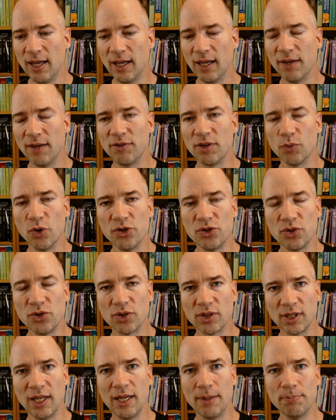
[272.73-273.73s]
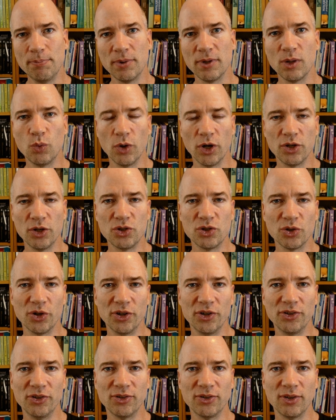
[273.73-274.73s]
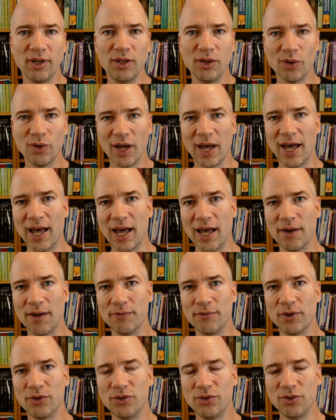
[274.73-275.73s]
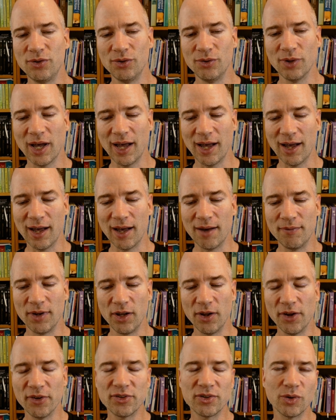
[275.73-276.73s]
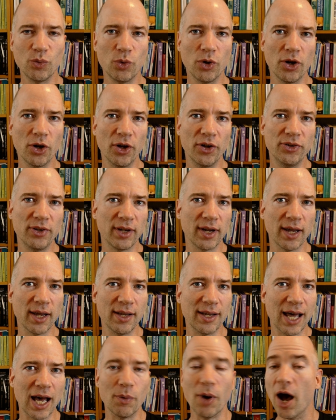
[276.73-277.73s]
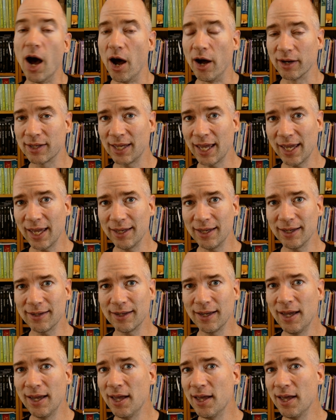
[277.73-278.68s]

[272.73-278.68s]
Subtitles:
If you want to keep the word choice, you have to have lots of words that are now archaic,